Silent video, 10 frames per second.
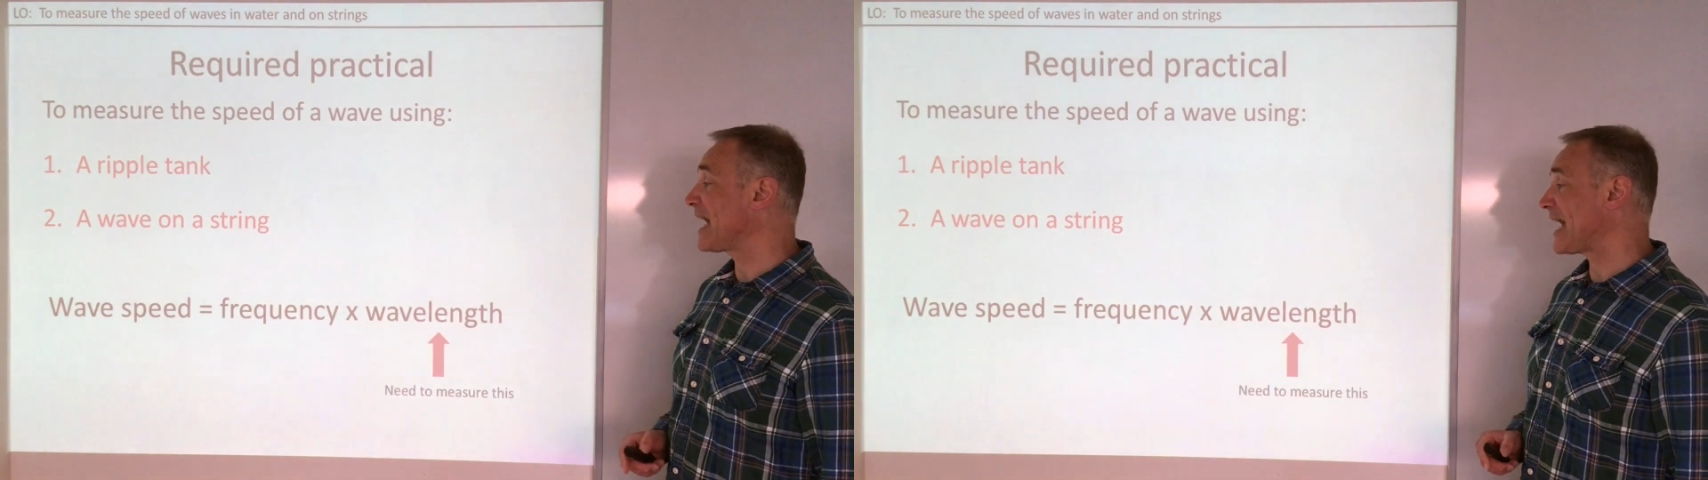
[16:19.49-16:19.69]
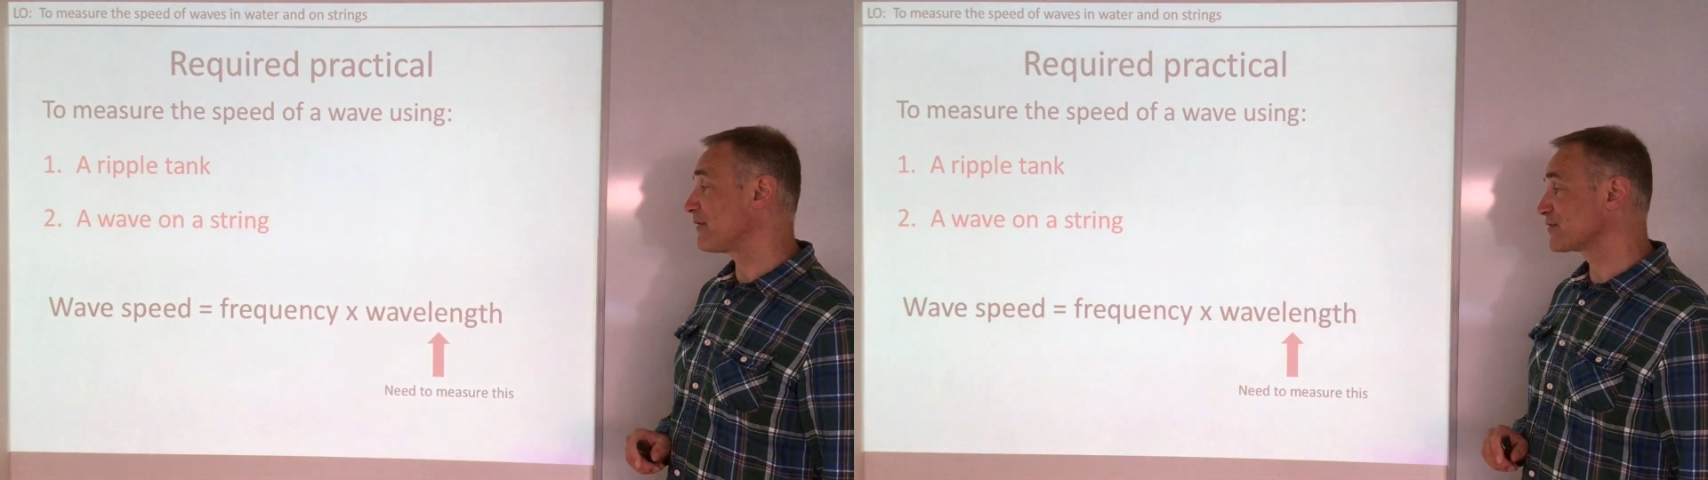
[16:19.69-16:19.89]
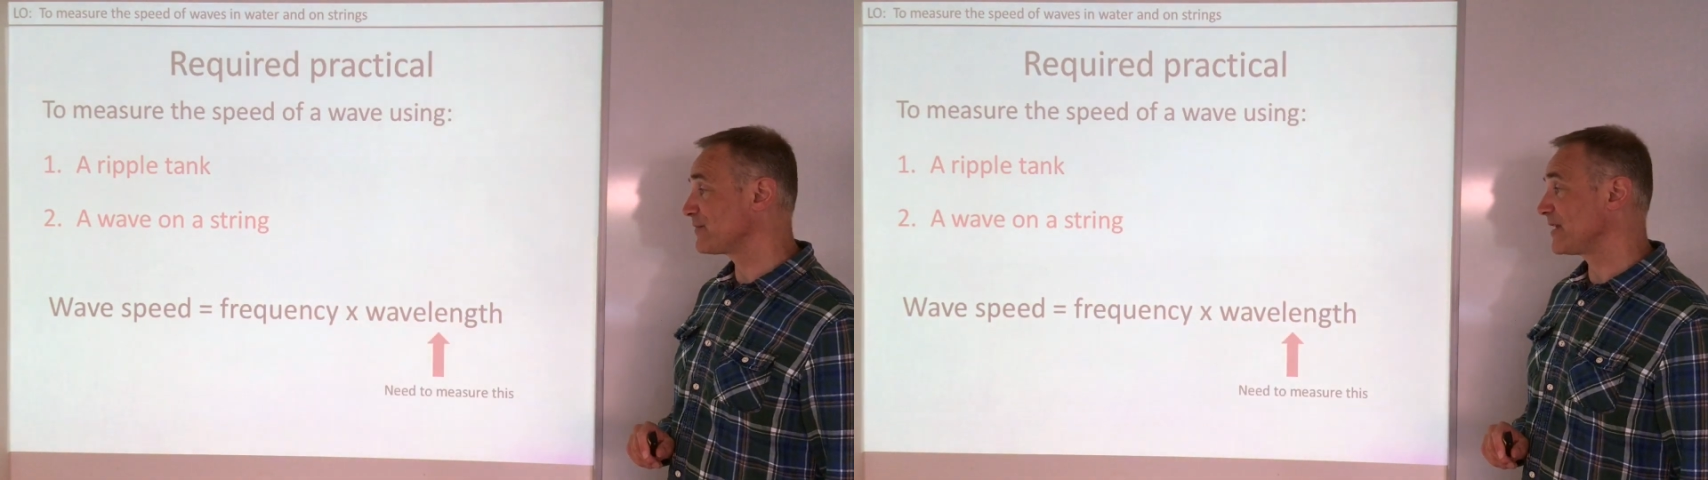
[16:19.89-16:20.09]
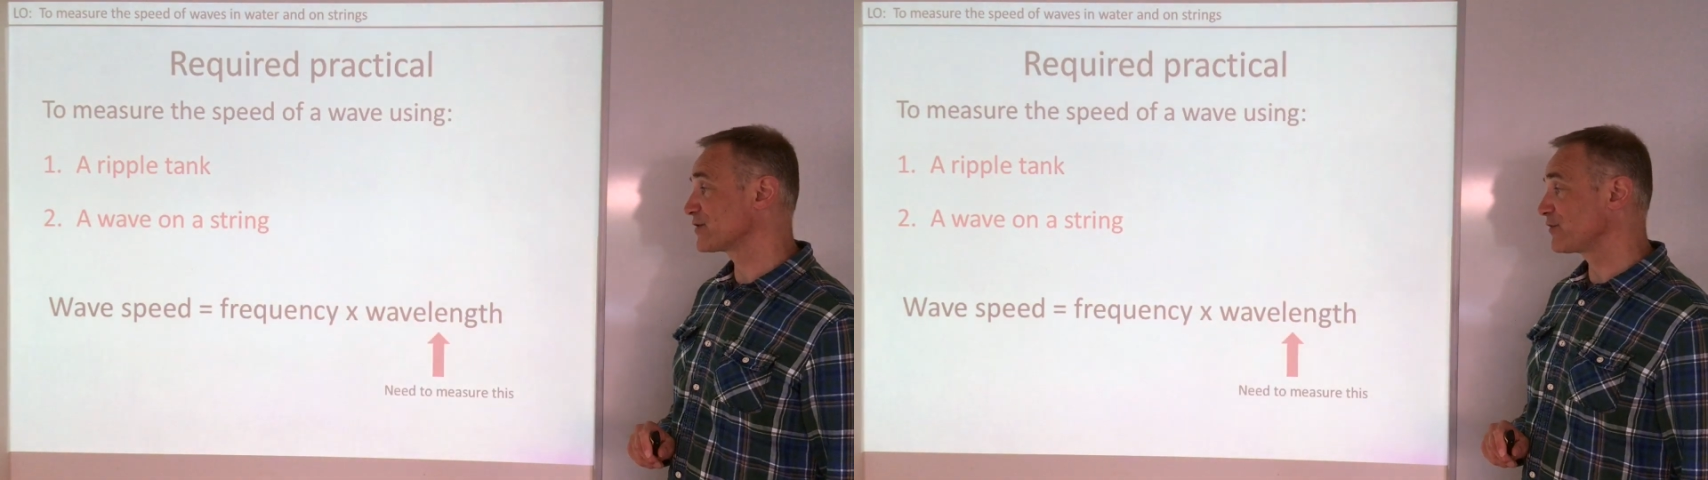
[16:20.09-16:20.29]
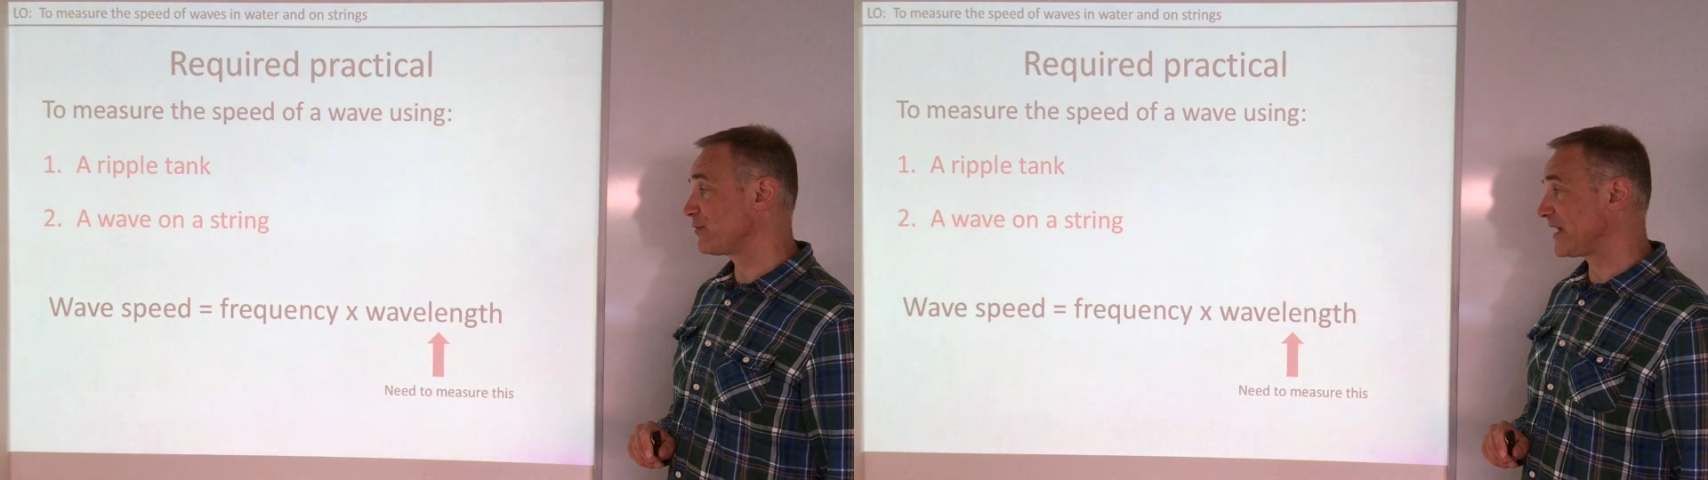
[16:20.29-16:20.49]
how to
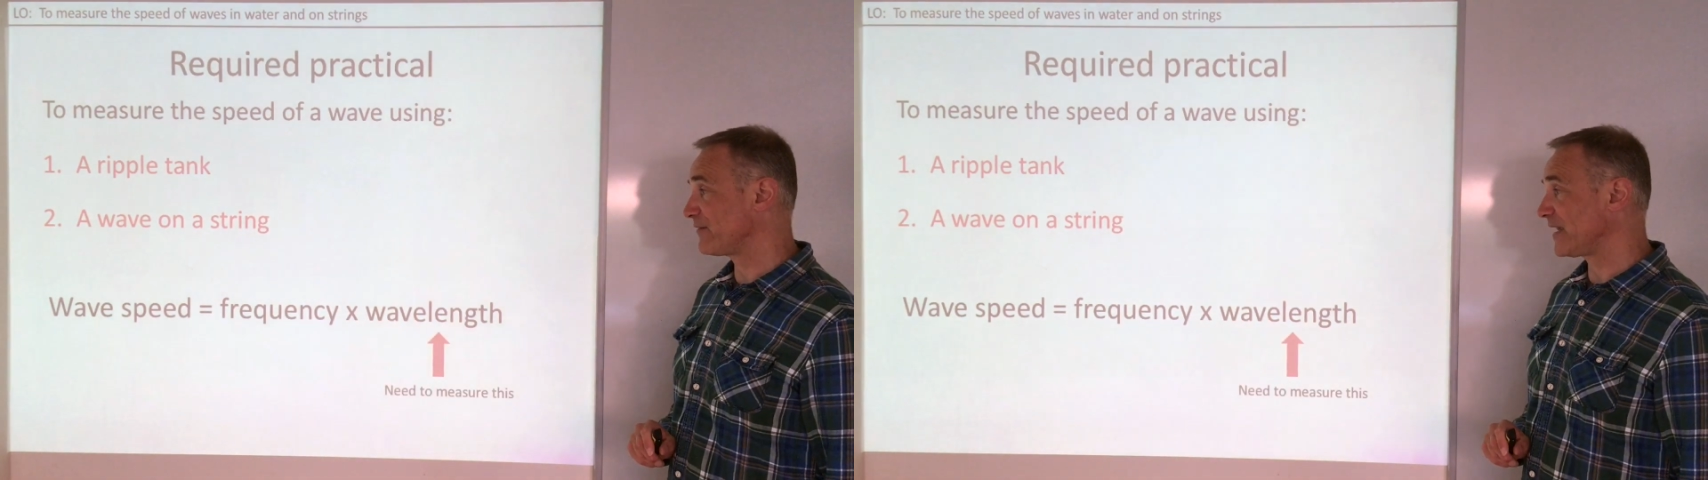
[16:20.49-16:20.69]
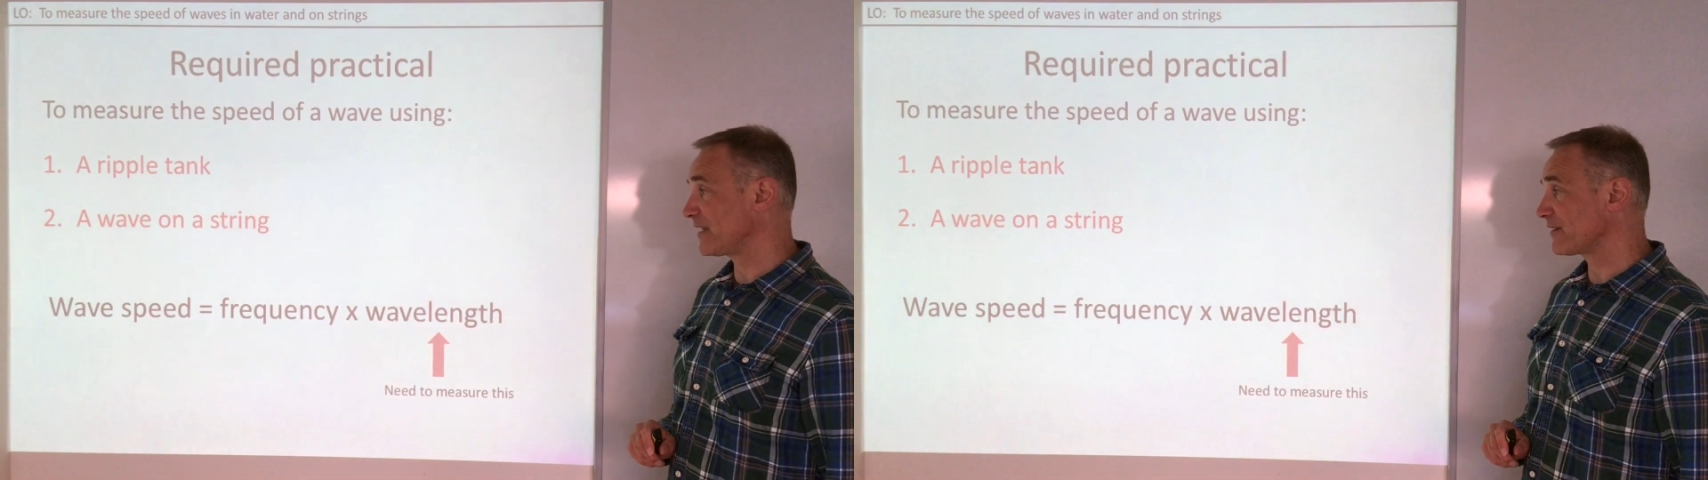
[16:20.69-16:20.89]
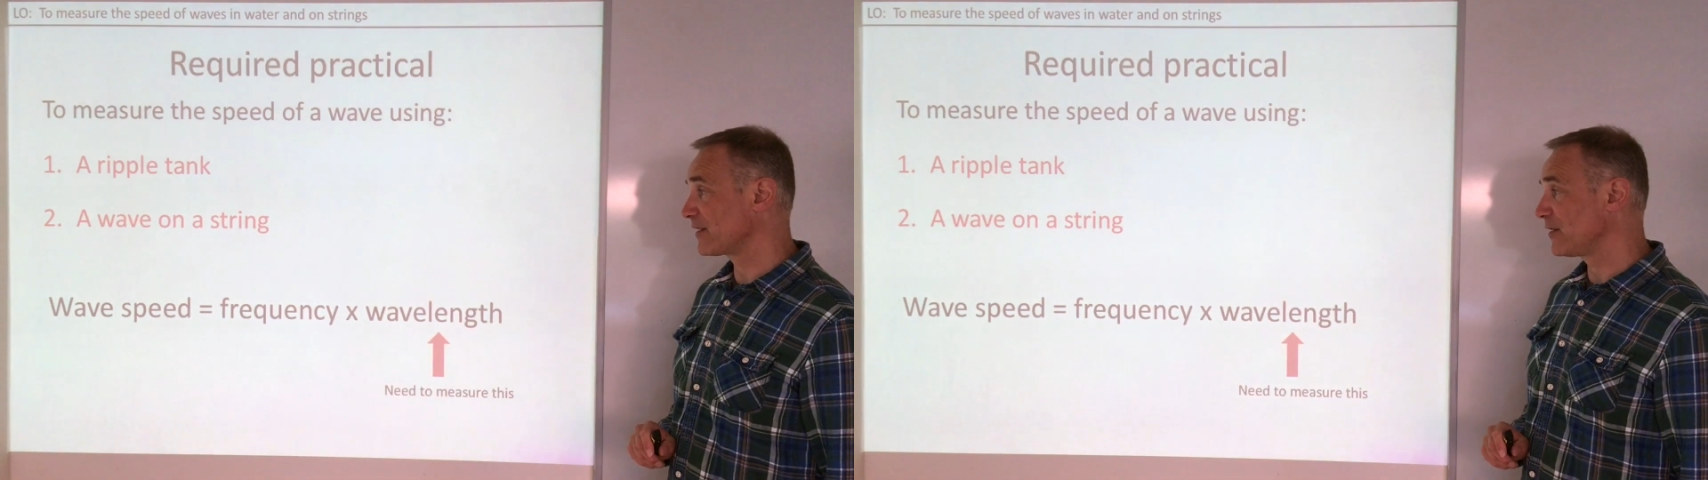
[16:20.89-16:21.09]
measure the wavelength.